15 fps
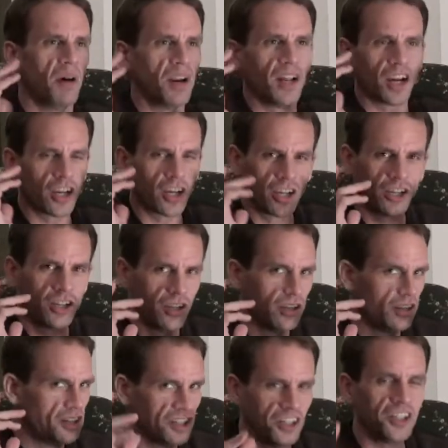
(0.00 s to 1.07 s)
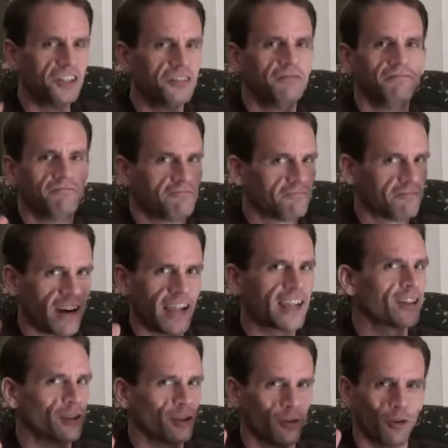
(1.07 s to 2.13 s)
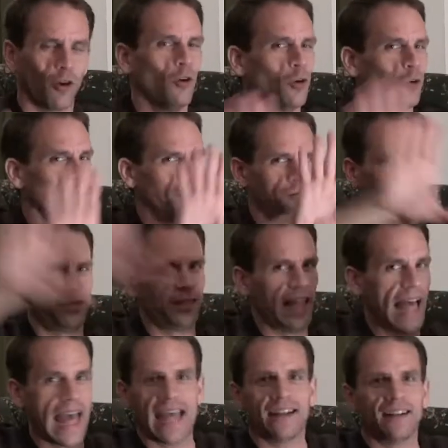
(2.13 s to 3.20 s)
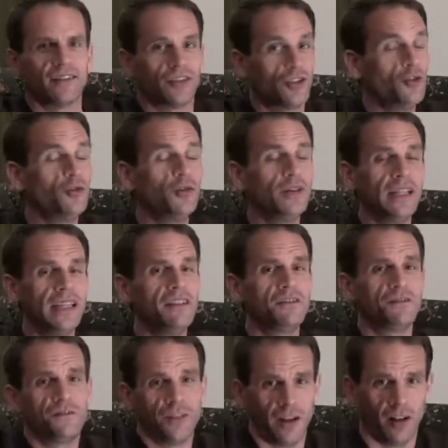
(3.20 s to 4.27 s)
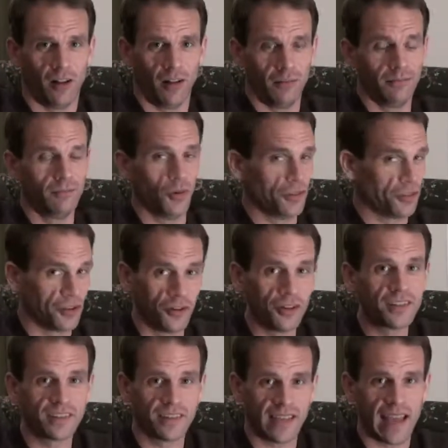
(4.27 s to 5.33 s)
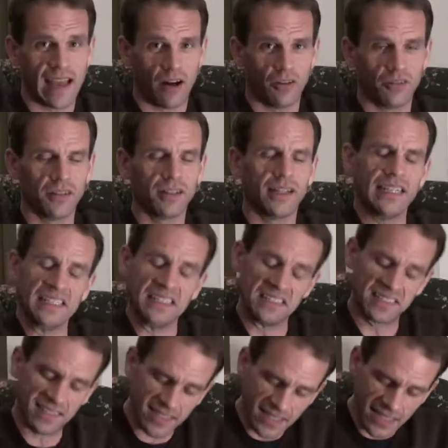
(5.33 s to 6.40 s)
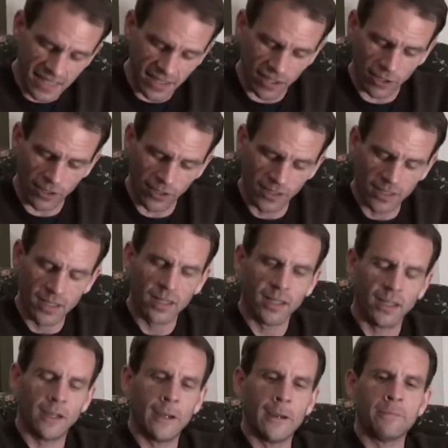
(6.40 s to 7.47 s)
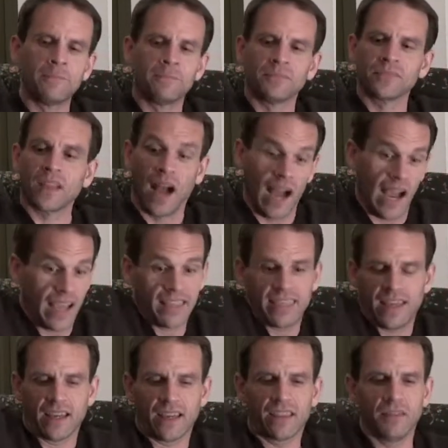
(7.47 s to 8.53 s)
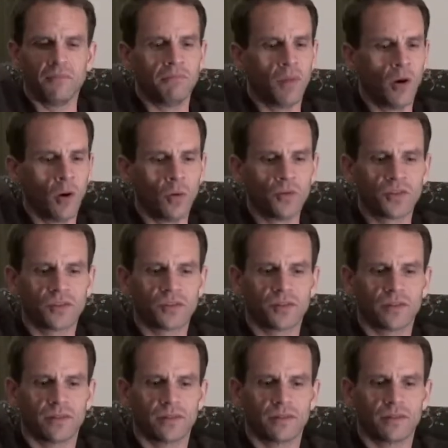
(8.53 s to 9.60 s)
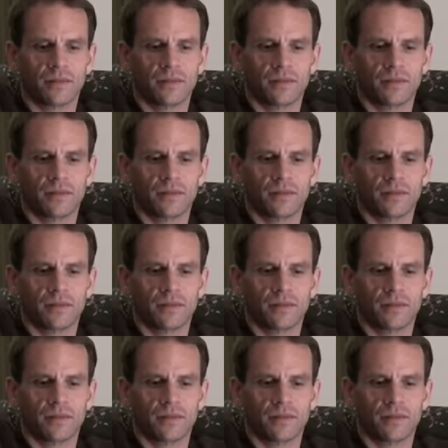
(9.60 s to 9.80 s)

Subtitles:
But a good, regular, old, flat 2D film with good sound is still, I think, the most